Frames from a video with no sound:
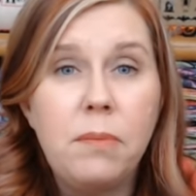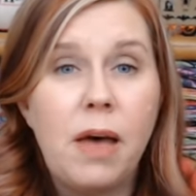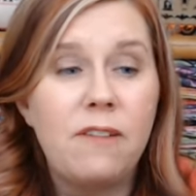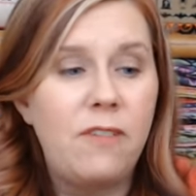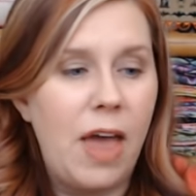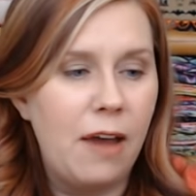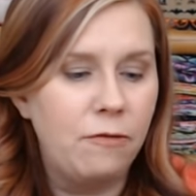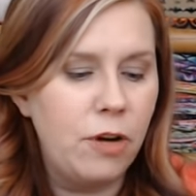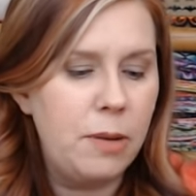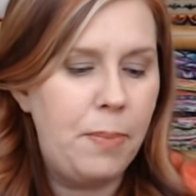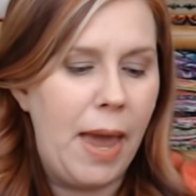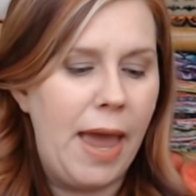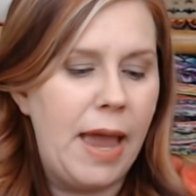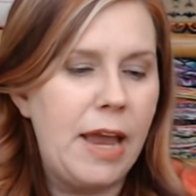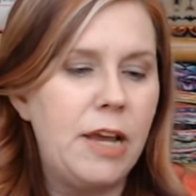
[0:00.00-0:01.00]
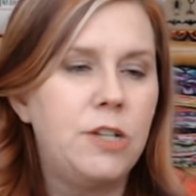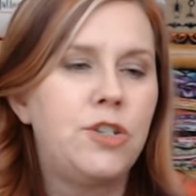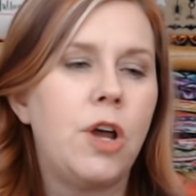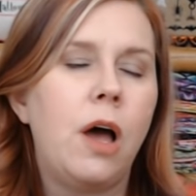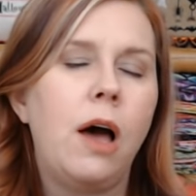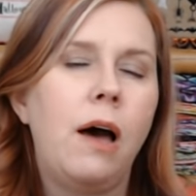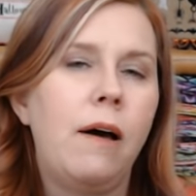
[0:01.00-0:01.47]
of every page
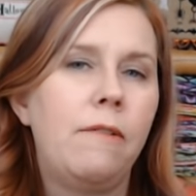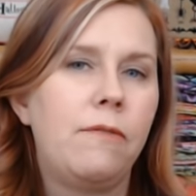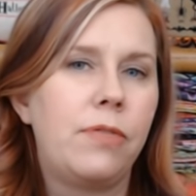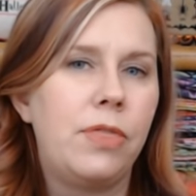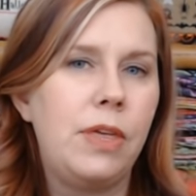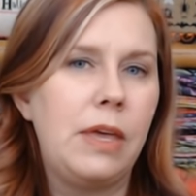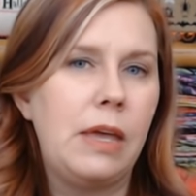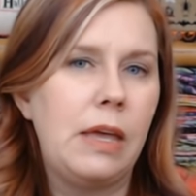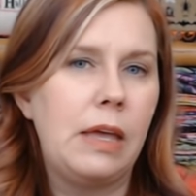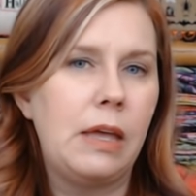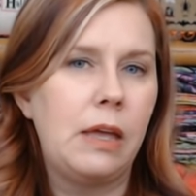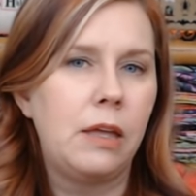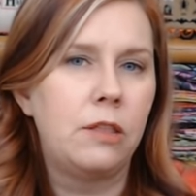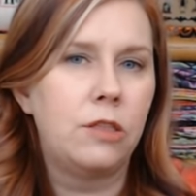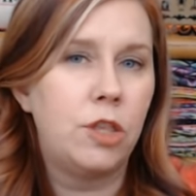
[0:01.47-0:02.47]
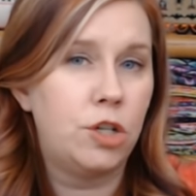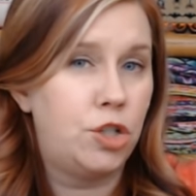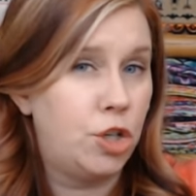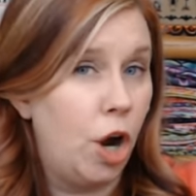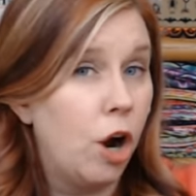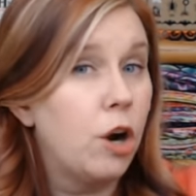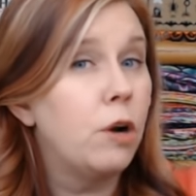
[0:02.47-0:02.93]
of the, the
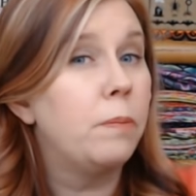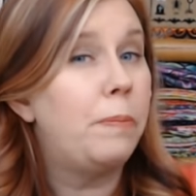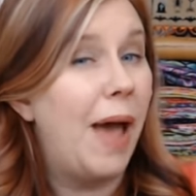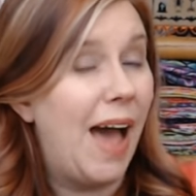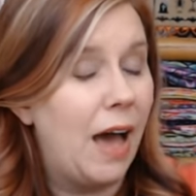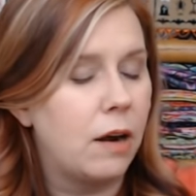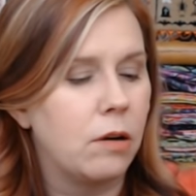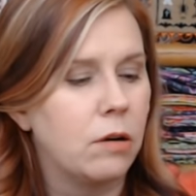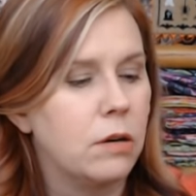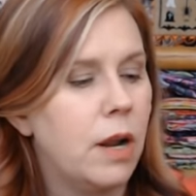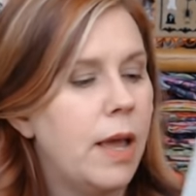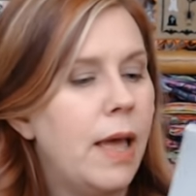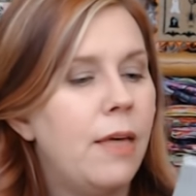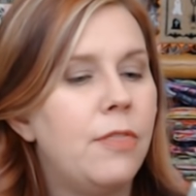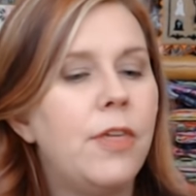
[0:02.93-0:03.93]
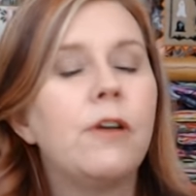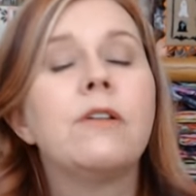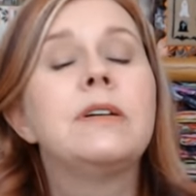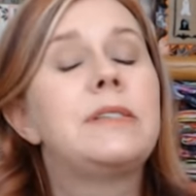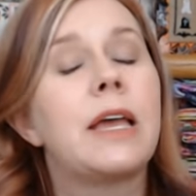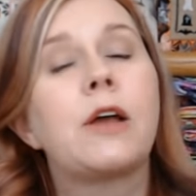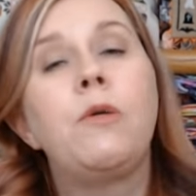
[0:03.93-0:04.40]
chart pattern, there
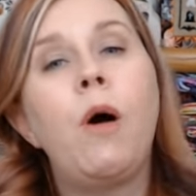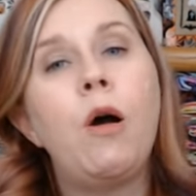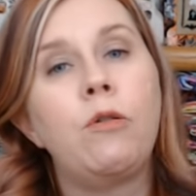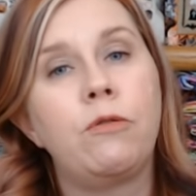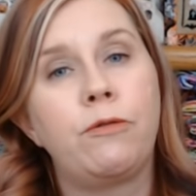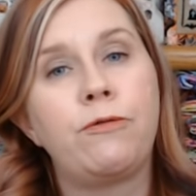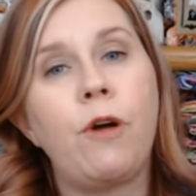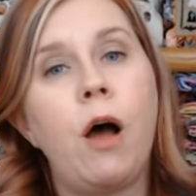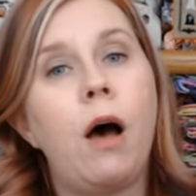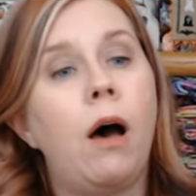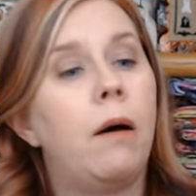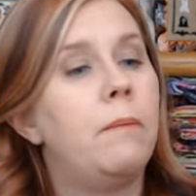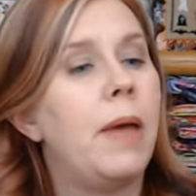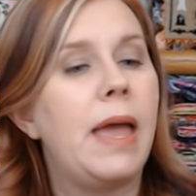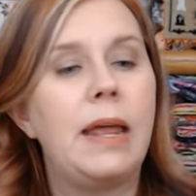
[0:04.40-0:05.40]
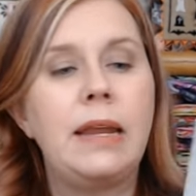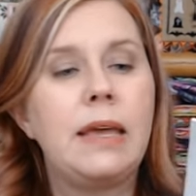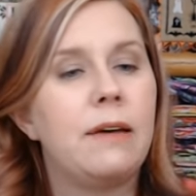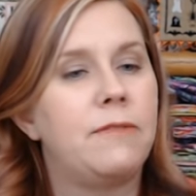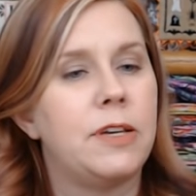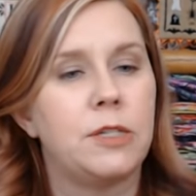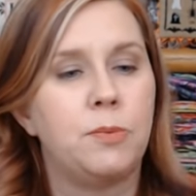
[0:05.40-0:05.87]
is a quote from any
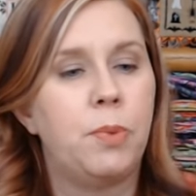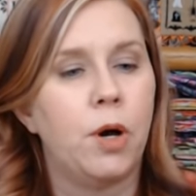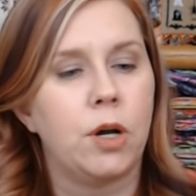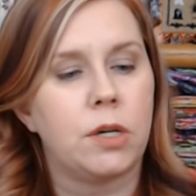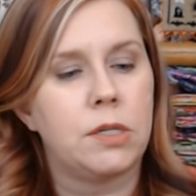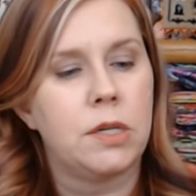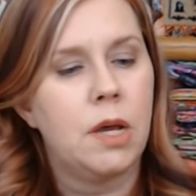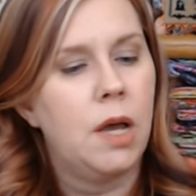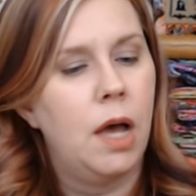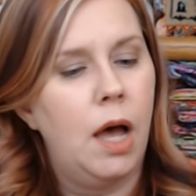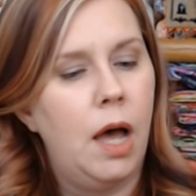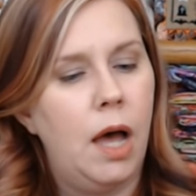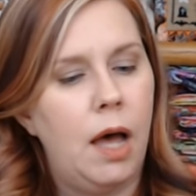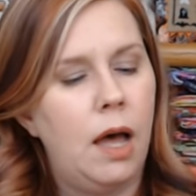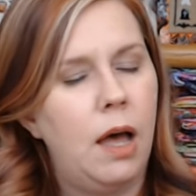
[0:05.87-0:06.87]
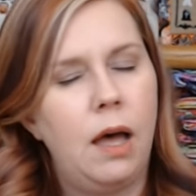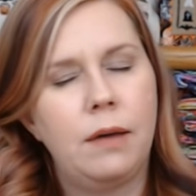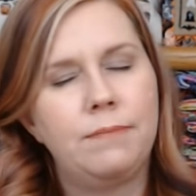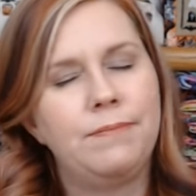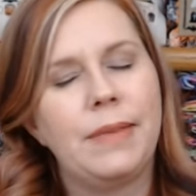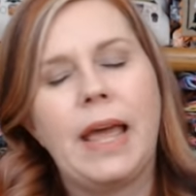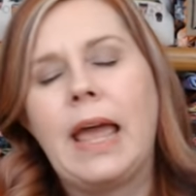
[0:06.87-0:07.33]
of his books, uh, uh,
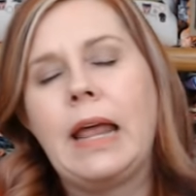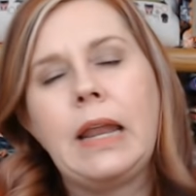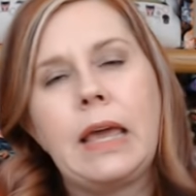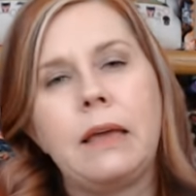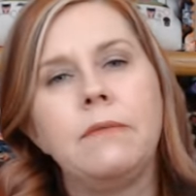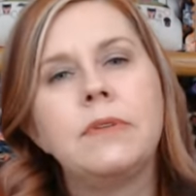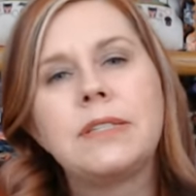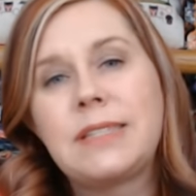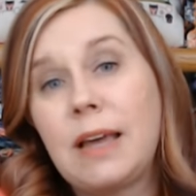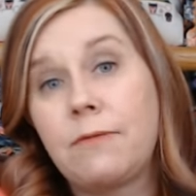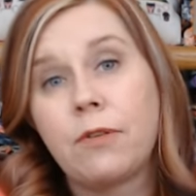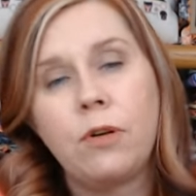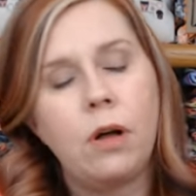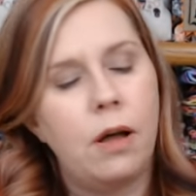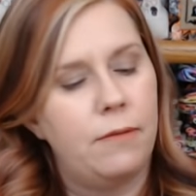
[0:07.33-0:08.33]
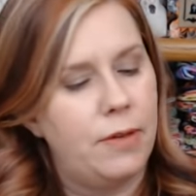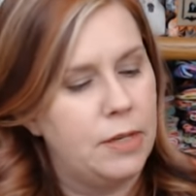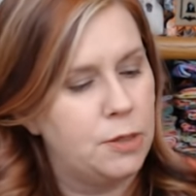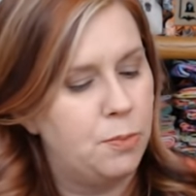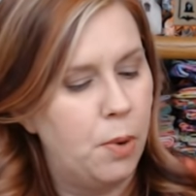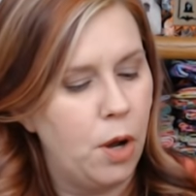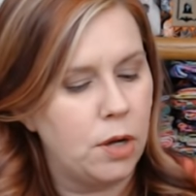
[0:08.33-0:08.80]
any, several of
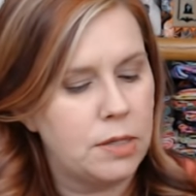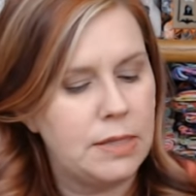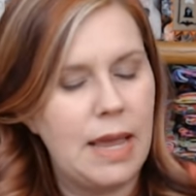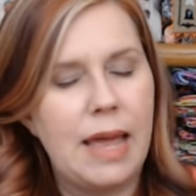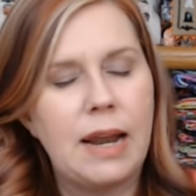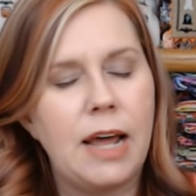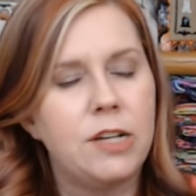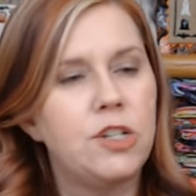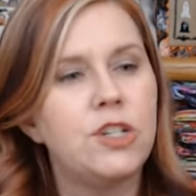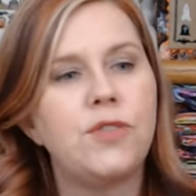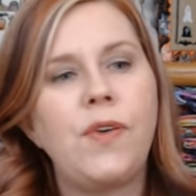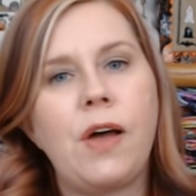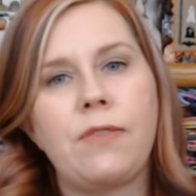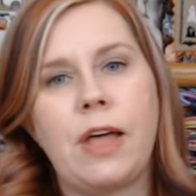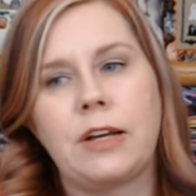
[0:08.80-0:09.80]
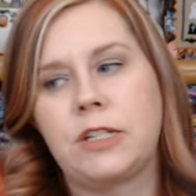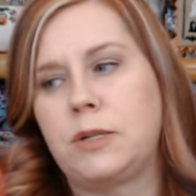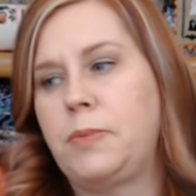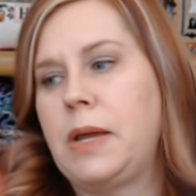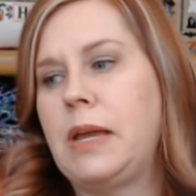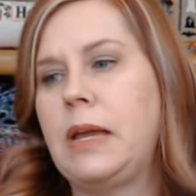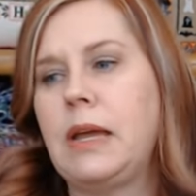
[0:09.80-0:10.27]
his books. And I just found that to
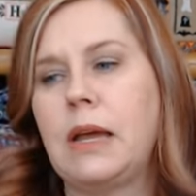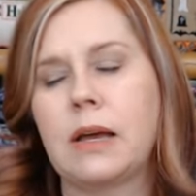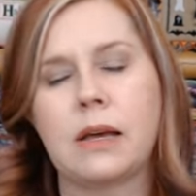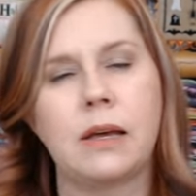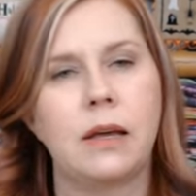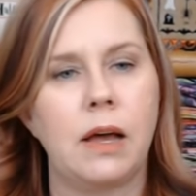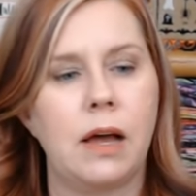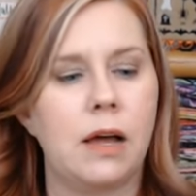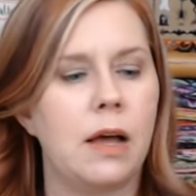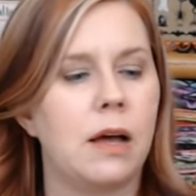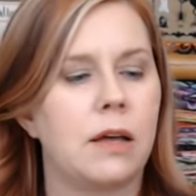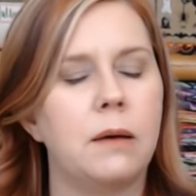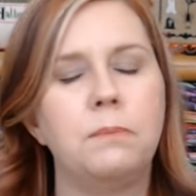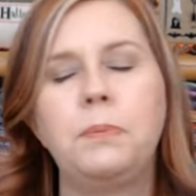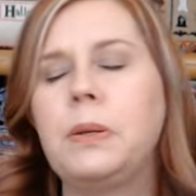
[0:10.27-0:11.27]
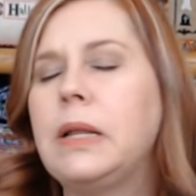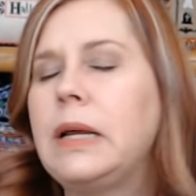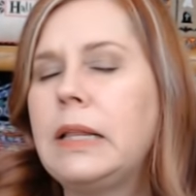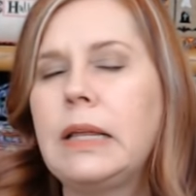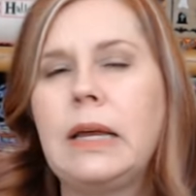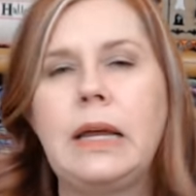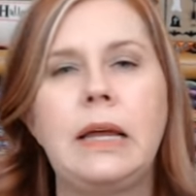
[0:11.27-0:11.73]
be a
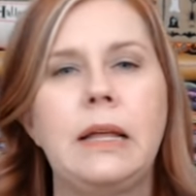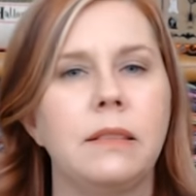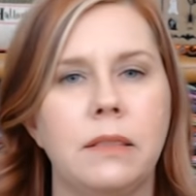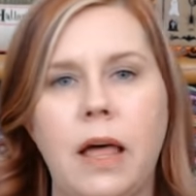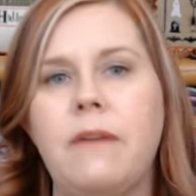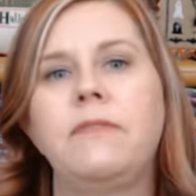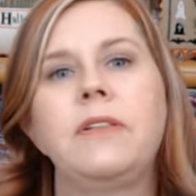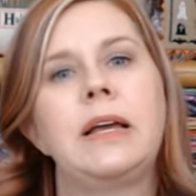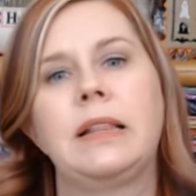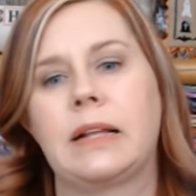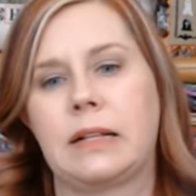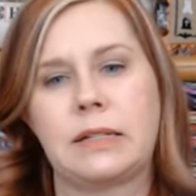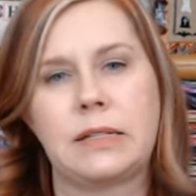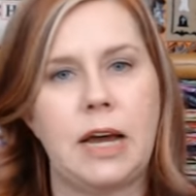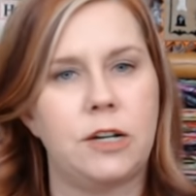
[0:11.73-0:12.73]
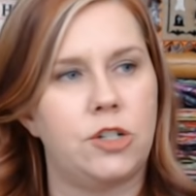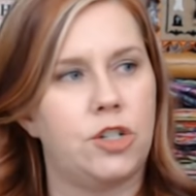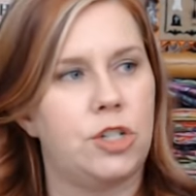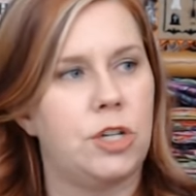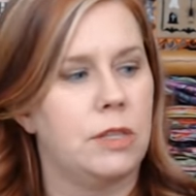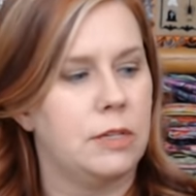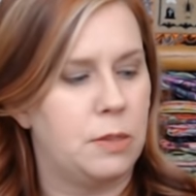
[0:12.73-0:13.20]
completely lovely little touch
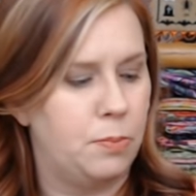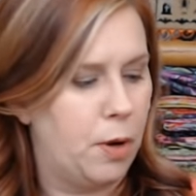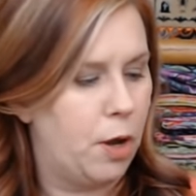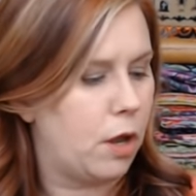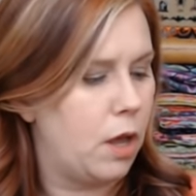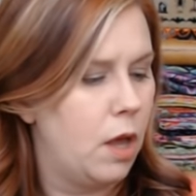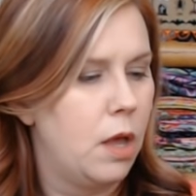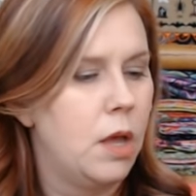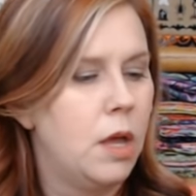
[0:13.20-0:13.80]
to this book.